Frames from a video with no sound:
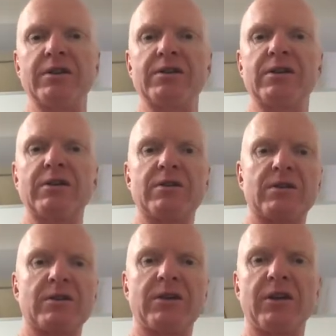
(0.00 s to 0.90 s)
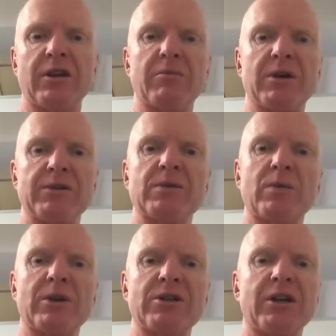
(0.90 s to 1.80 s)
instead of just thinking muscles,
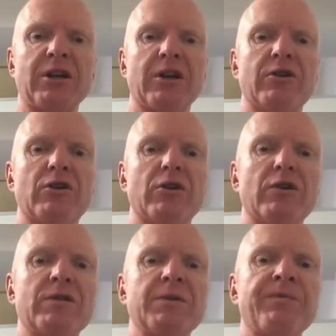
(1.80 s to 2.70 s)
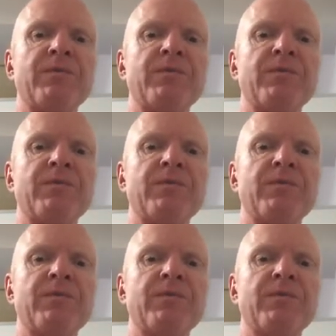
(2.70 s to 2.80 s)
we're actually going to go nerves.